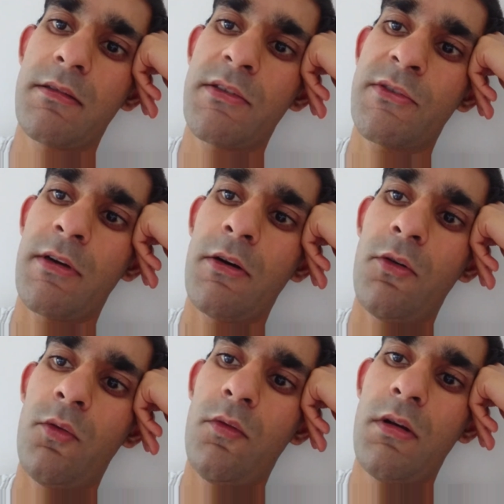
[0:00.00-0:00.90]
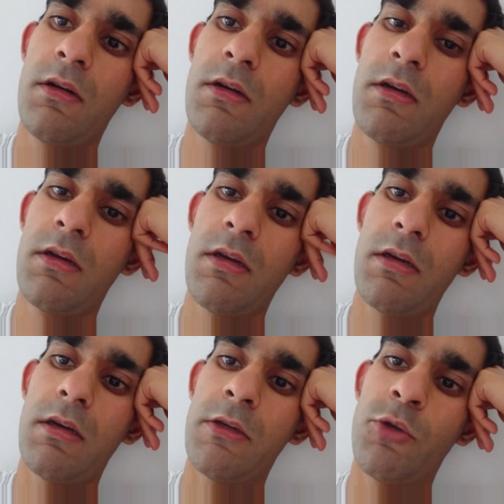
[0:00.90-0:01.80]
So,
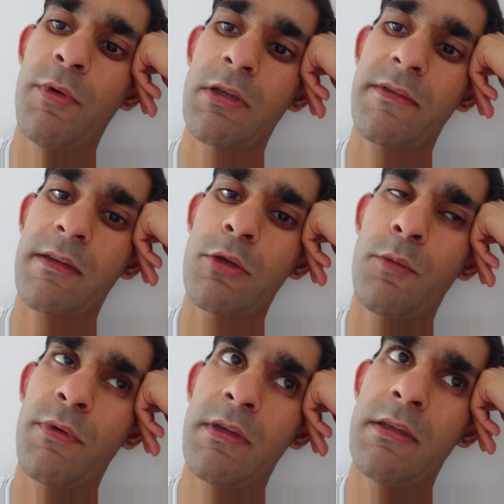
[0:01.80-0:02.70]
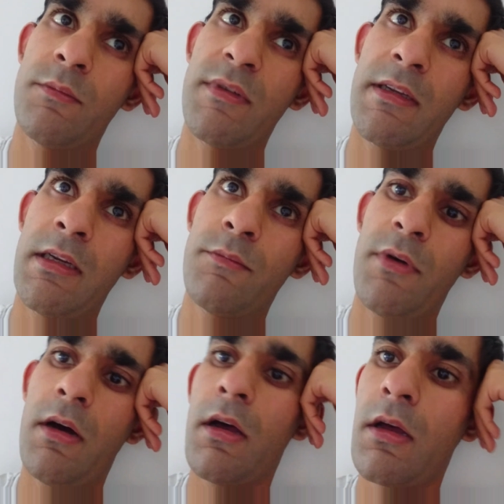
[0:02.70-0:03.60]
I do apologize for not putting the beginning,
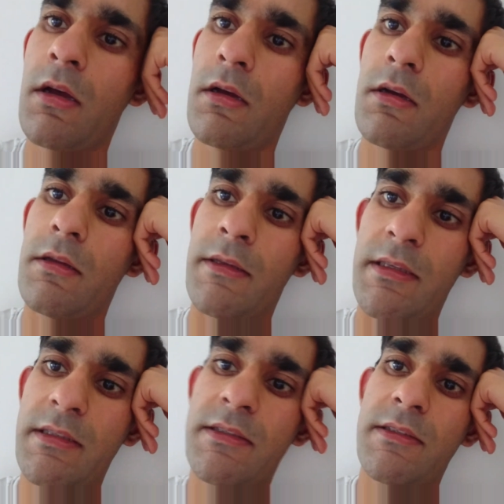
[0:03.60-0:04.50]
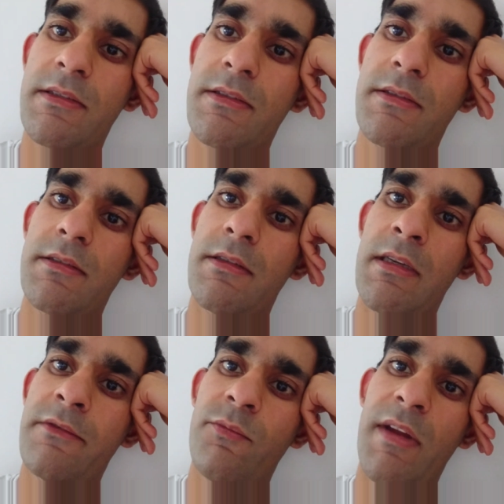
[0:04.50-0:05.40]
but this
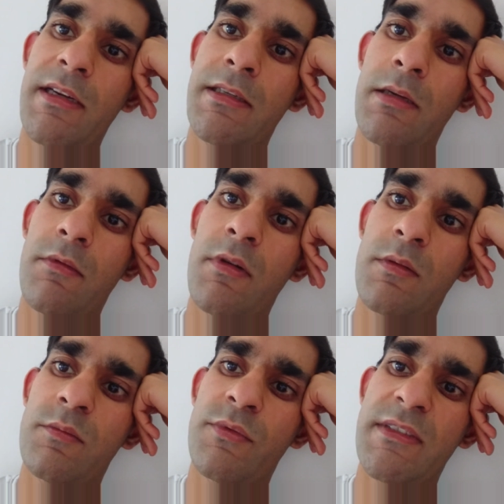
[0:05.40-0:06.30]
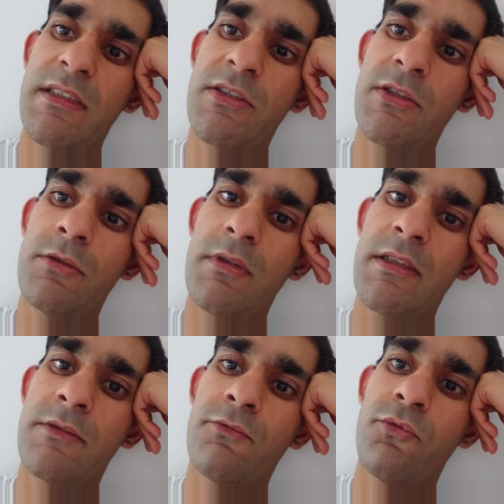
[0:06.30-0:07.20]
information I'm going to present to you
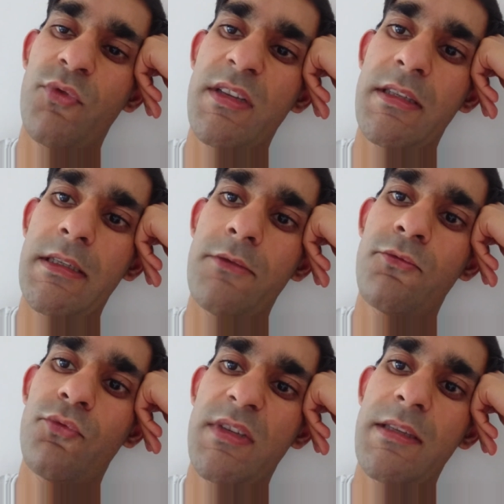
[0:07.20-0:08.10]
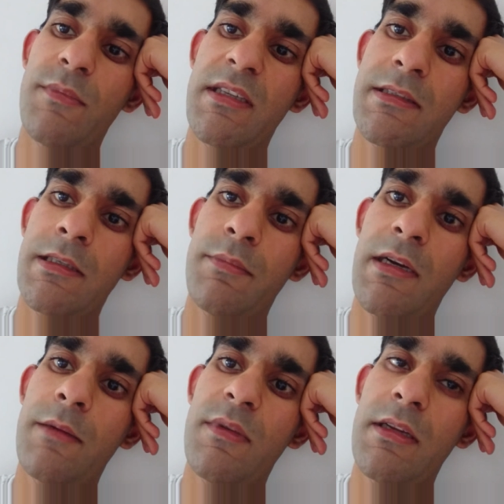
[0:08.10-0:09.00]
is really, really messed up.
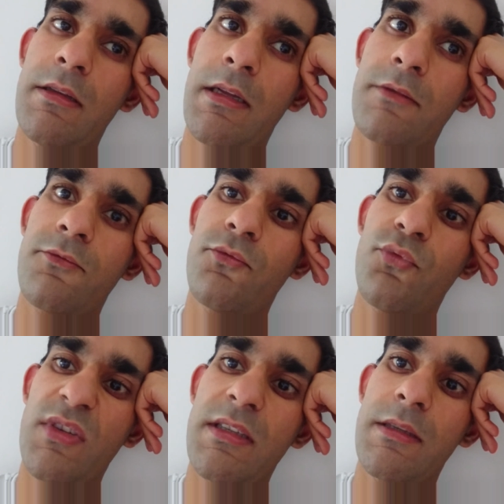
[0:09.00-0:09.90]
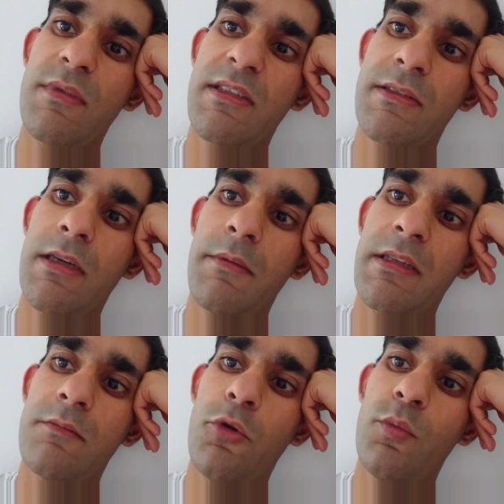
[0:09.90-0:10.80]
I mean, like, really messed up
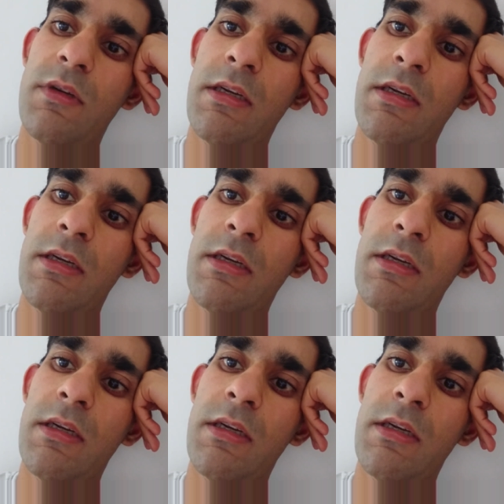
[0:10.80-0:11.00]
at the moment.